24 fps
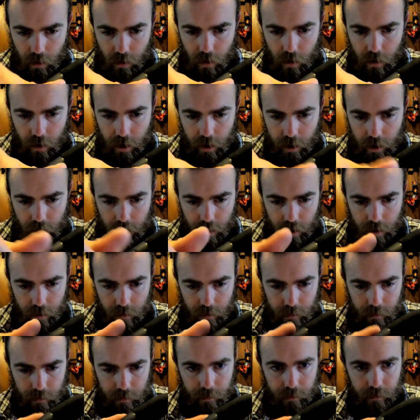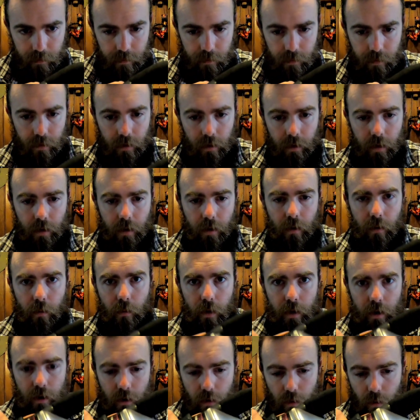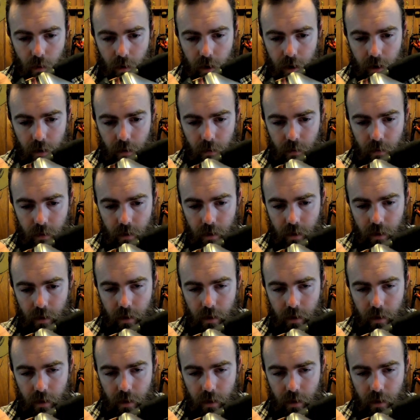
on, when you reel,